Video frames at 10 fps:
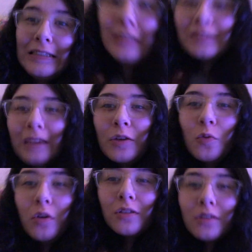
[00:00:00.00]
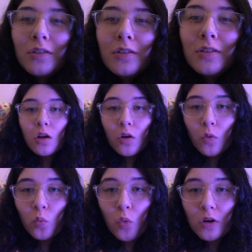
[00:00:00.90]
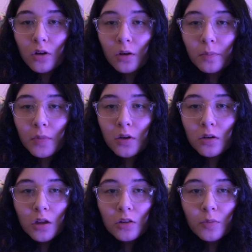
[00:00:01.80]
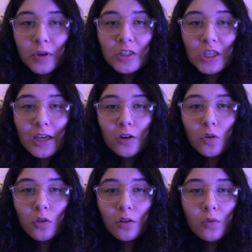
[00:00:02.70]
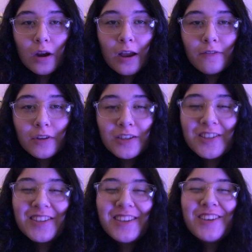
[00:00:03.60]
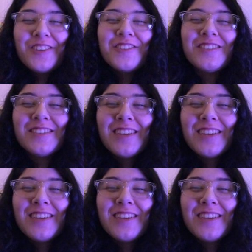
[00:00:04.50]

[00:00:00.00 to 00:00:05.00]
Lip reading: Take one. Welcome to my channel where I have an excuse